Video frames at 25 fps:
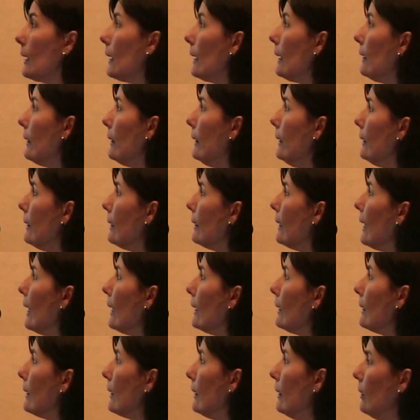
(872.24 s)
this
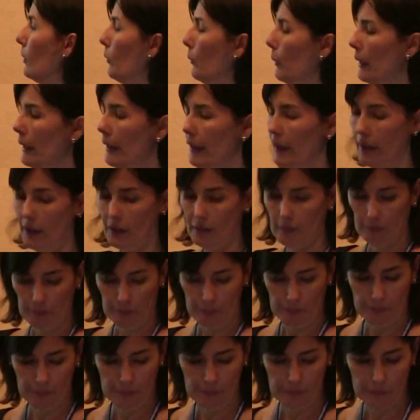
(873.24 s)
data, we can,
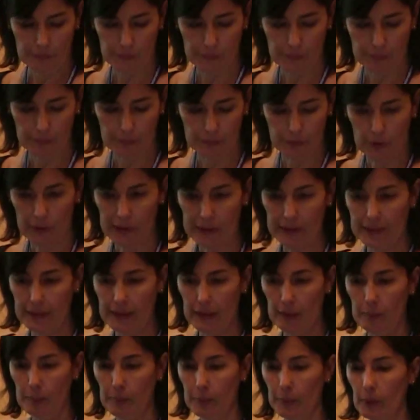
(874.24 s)
for
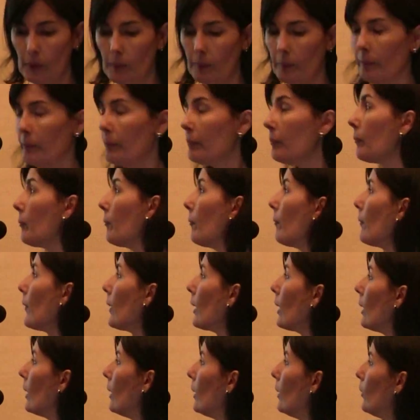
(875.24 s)
example,
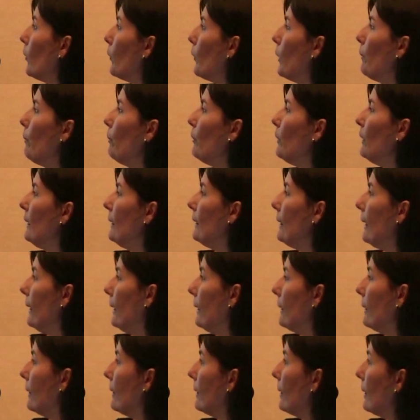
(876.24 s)

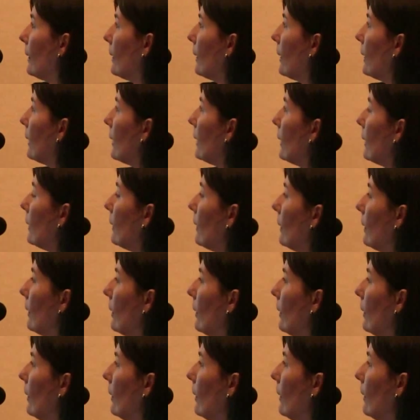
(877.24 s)
represent,
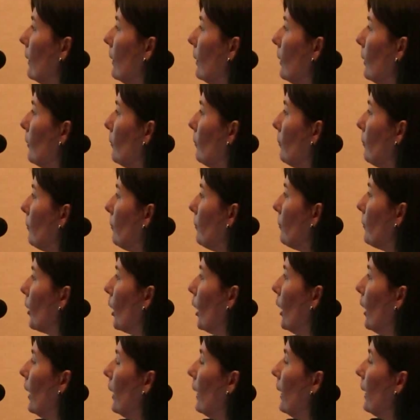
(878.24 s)

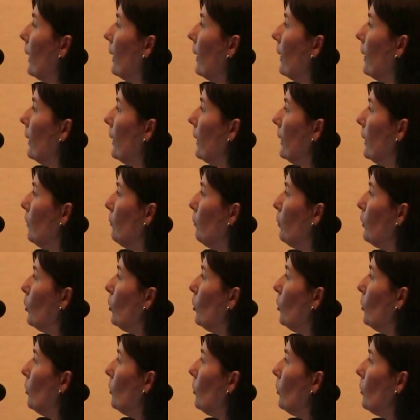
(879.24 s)
in
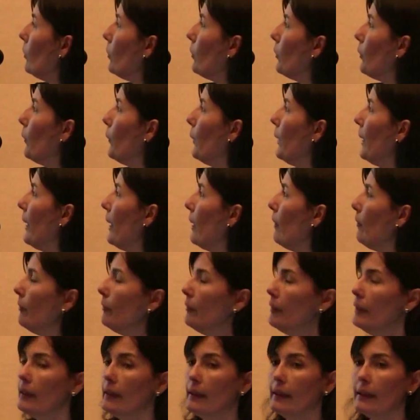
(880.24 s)
blue, we
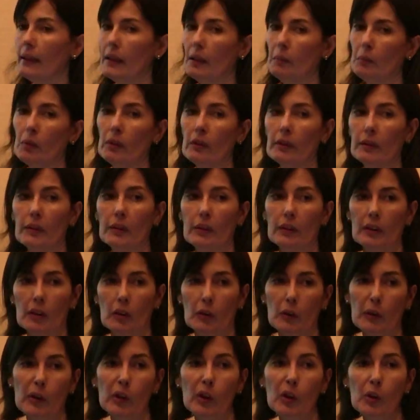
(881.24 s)
have the stimulus.
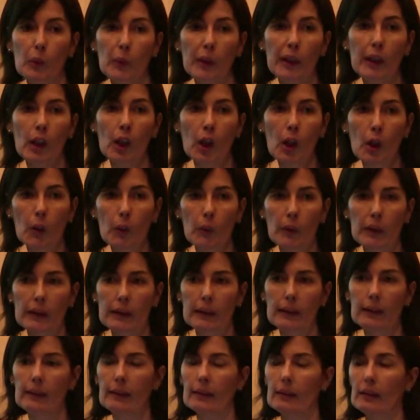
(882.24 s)
We know the
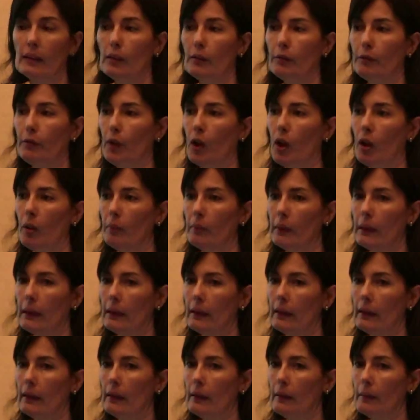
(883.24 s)
distance from
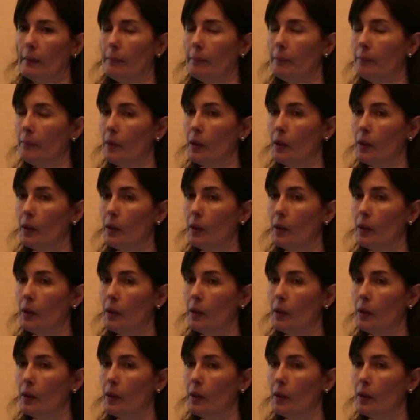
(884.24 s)
the